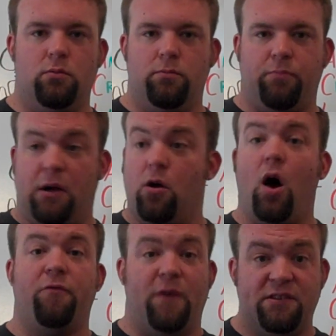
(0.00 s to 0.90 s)
better
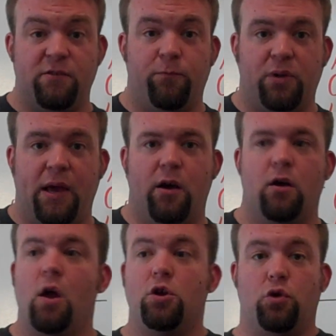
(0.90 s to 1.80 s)
offensive player,
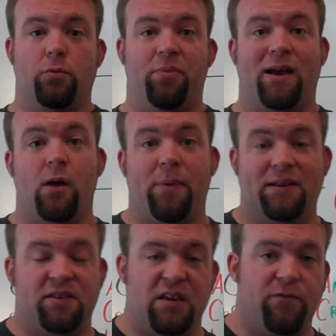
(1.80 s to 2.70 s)
you can pick up
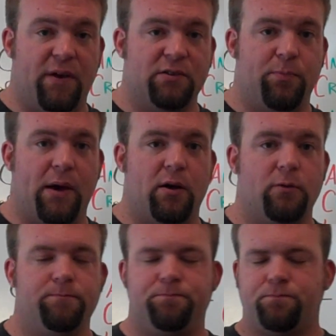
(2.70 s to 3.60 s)
on defense
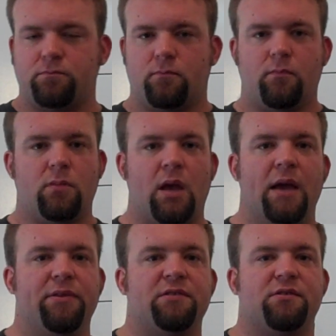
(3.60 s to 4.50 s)
better,
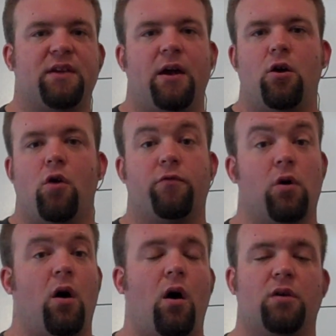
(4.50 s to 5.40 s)
and this is carry over
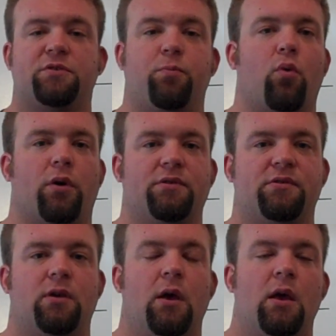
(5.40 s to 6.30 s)
to all
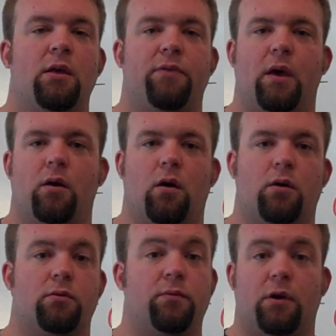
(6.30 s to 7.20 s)
sports that
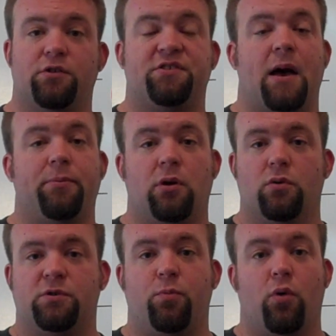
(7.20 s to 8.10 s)
are stop and go
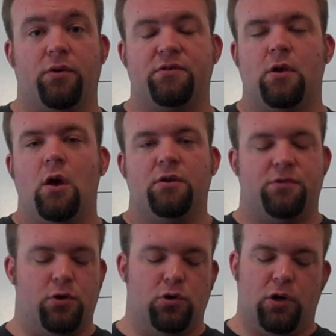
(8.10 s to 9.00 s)
sports.
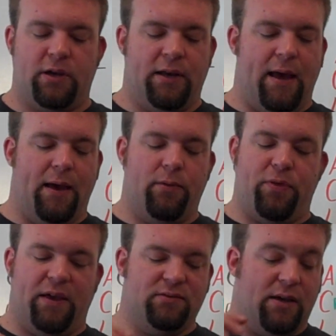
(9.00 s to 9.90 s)
So you're looking at
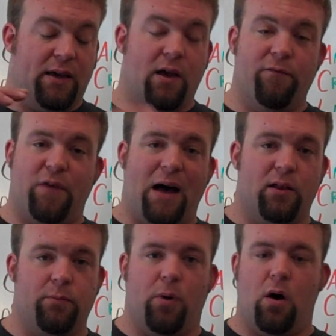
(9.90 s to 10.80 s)
things like
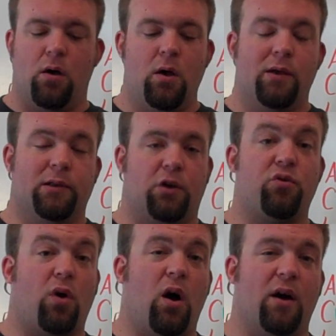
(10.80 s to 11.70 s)
volleyball,
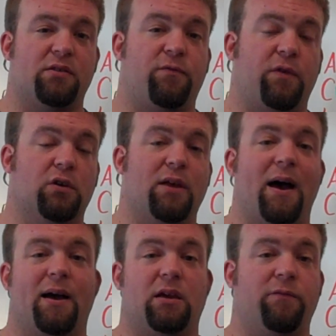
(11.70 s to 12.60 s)
lacrosse, field hockey,